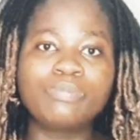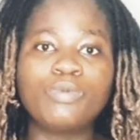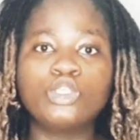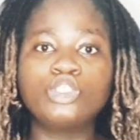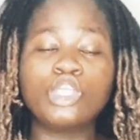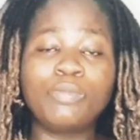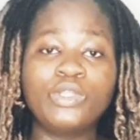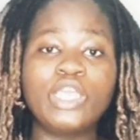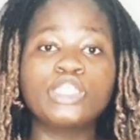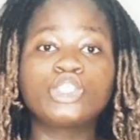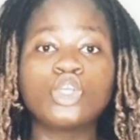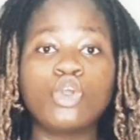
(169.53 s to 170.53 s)
but
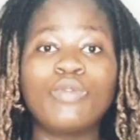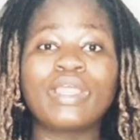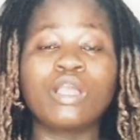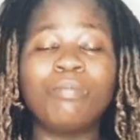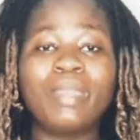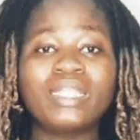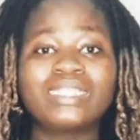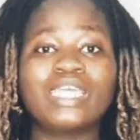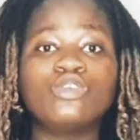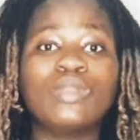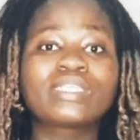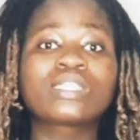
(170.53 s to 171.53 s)
WHO recommends
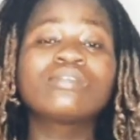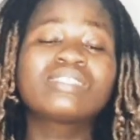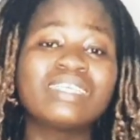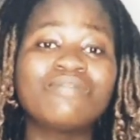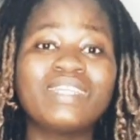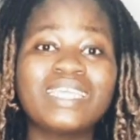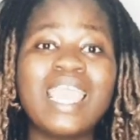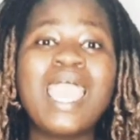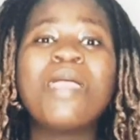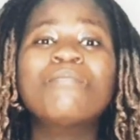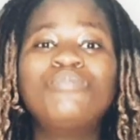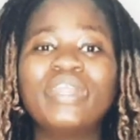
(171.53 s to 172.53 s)
that you exclusively
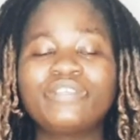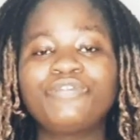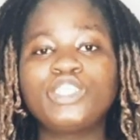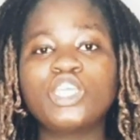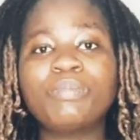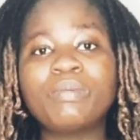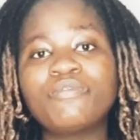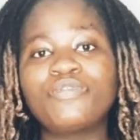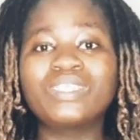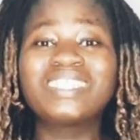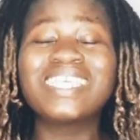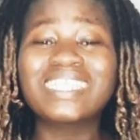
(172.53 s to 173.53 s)
breastfeed your baby
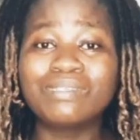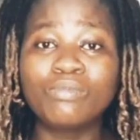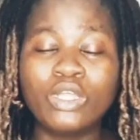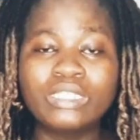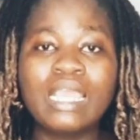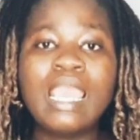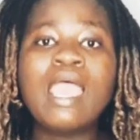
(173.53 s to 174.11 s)
for 6 months.